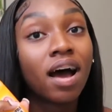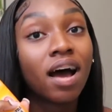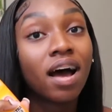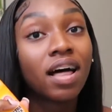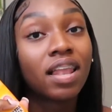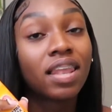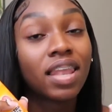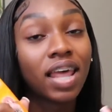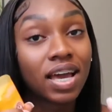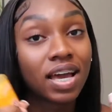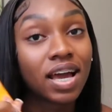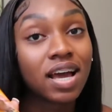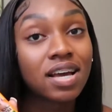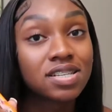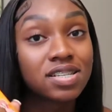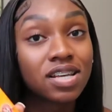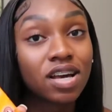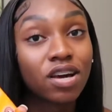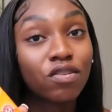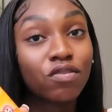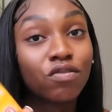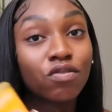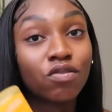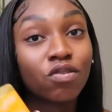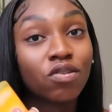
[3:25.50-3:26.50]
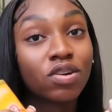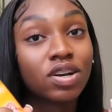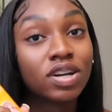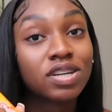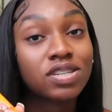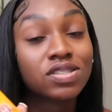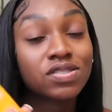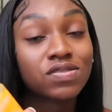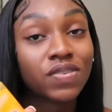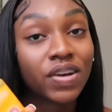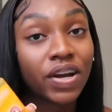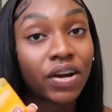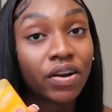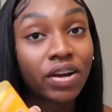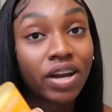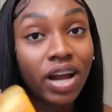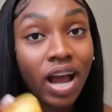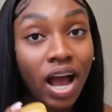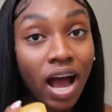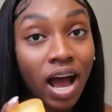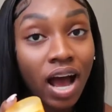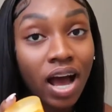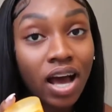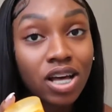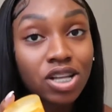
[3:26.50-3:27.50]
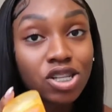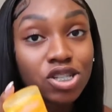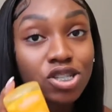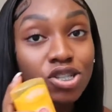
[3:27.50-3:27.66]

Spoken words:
Like I said, Florida is very hot,